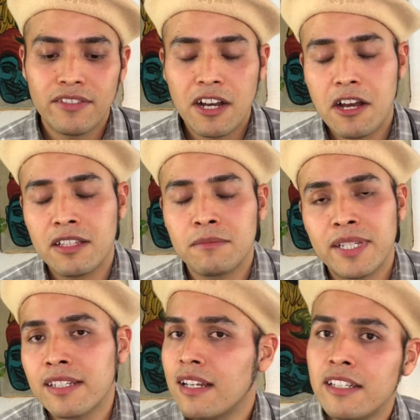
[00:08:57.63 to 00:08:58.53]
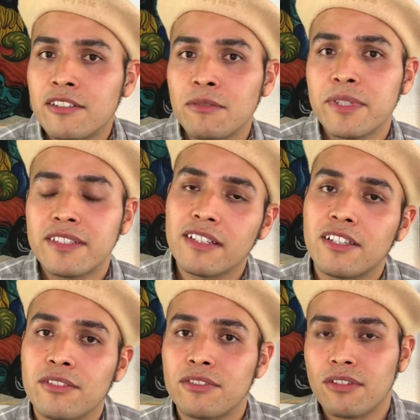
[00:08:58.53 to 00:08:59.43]
and being a little bit
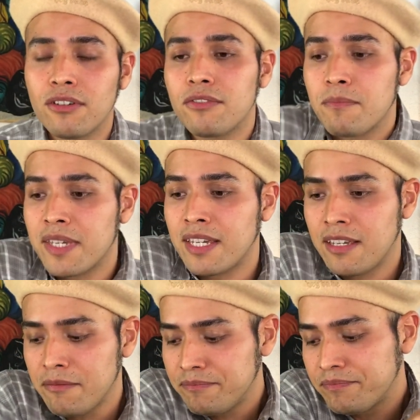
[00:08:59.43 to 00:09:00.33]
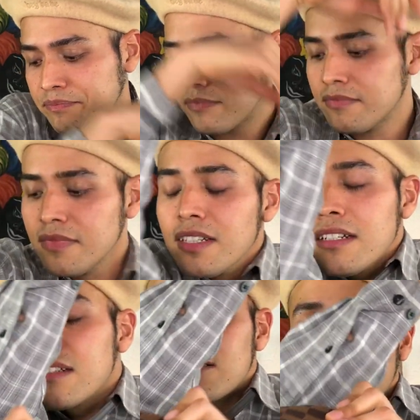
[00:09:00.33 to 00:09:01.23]
secure of me.
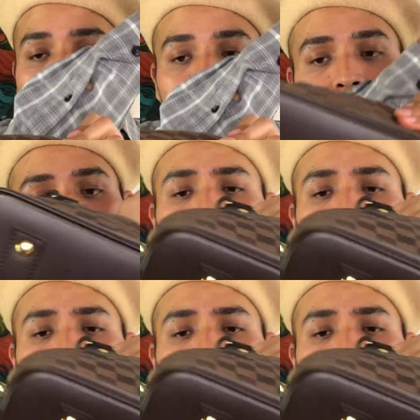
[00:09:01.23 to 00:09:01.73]
So